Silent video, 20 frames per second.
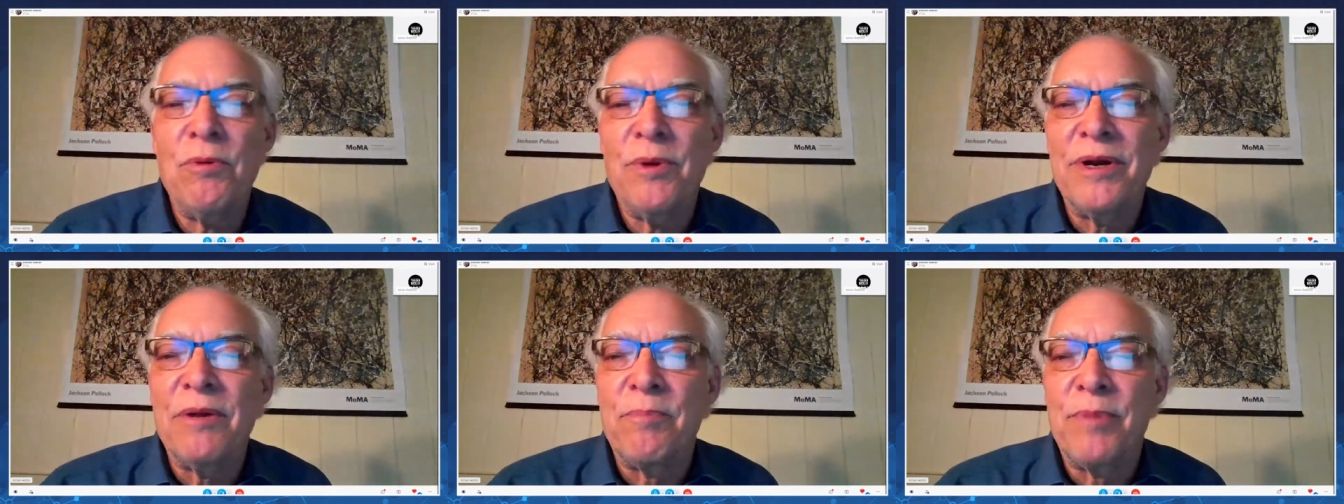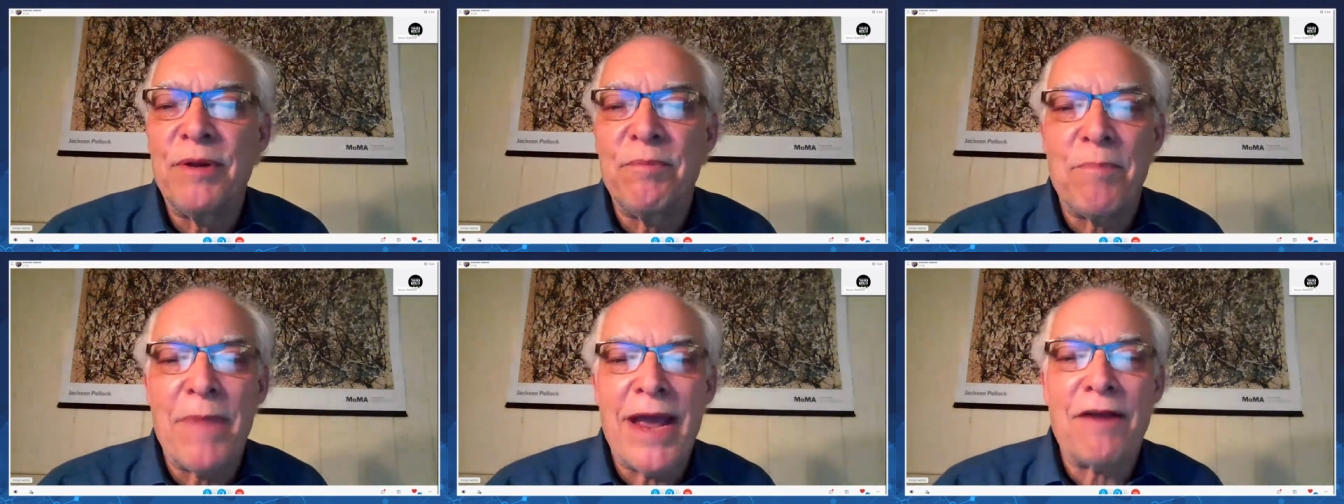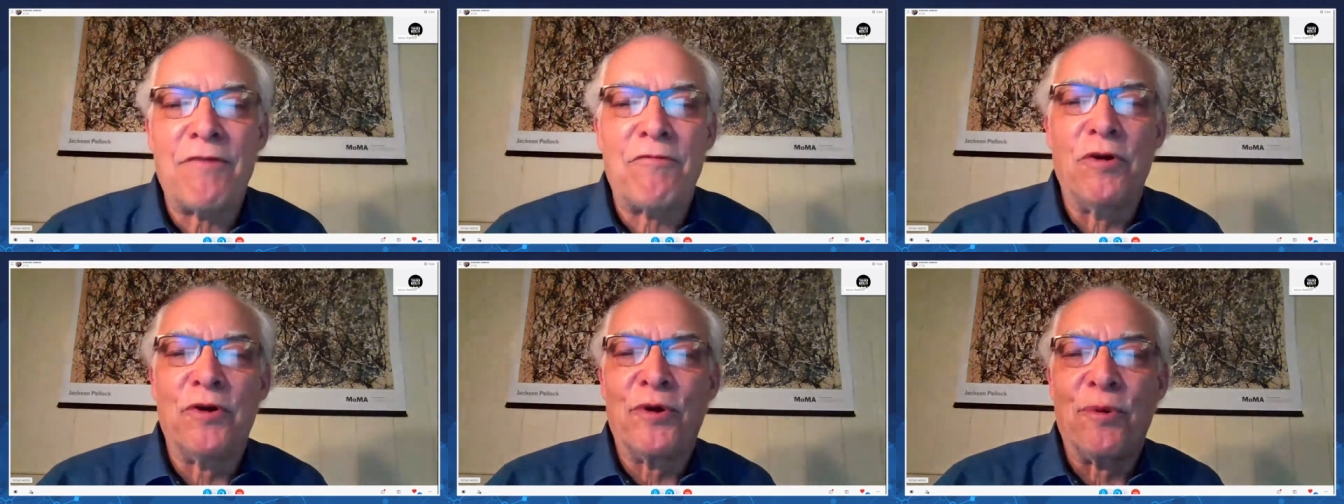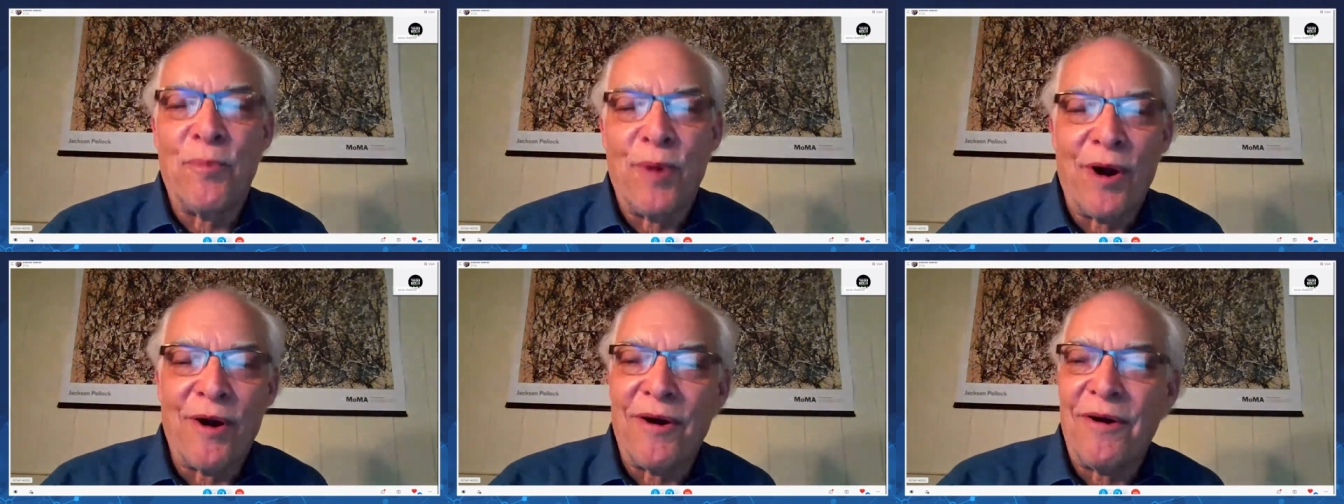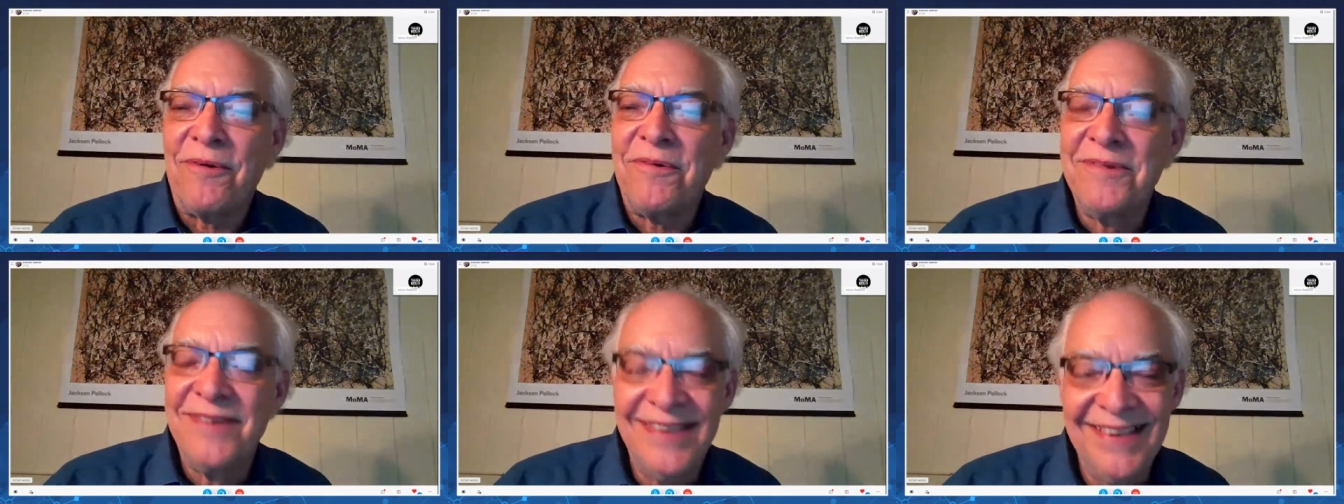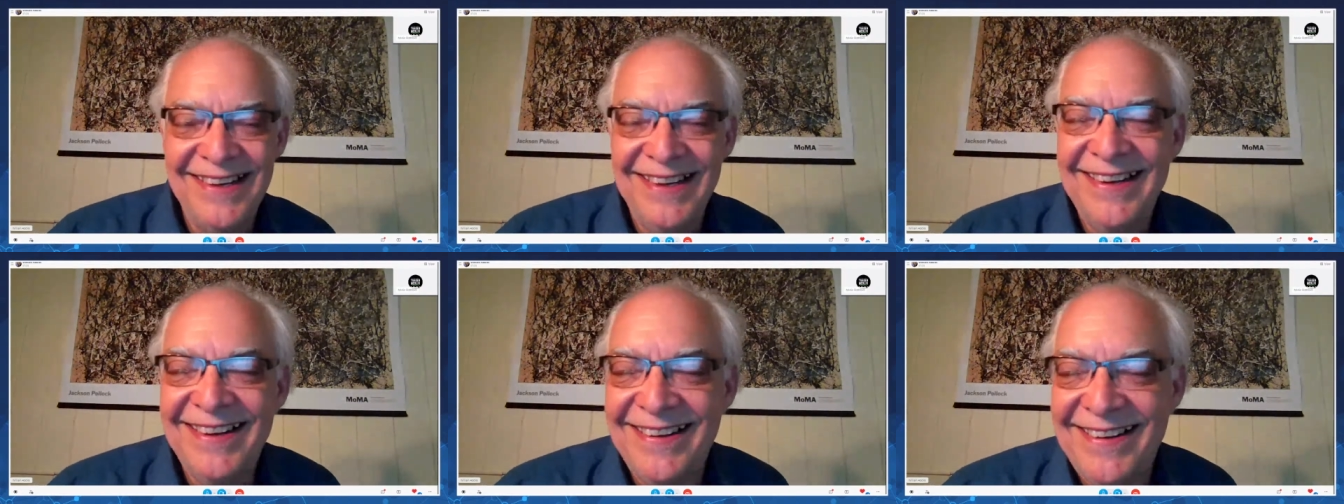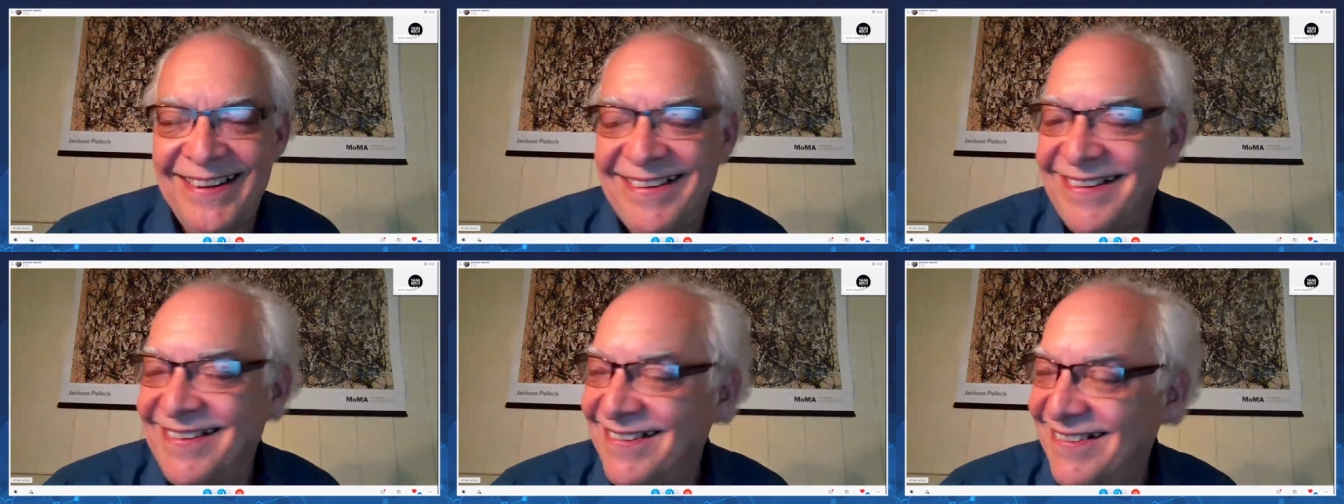and a bit macro tomorrow.
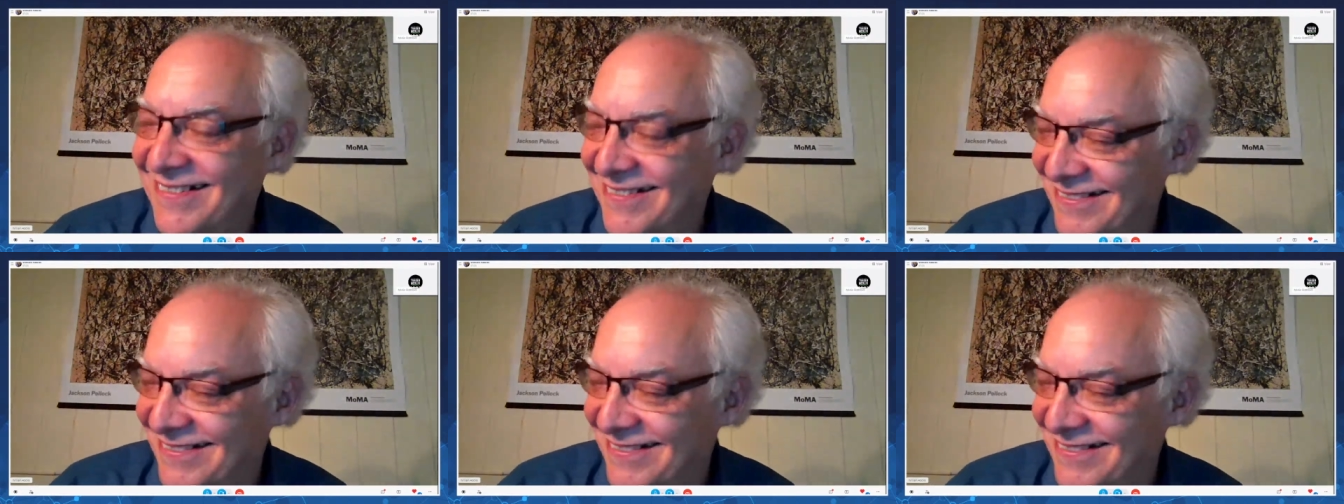Good.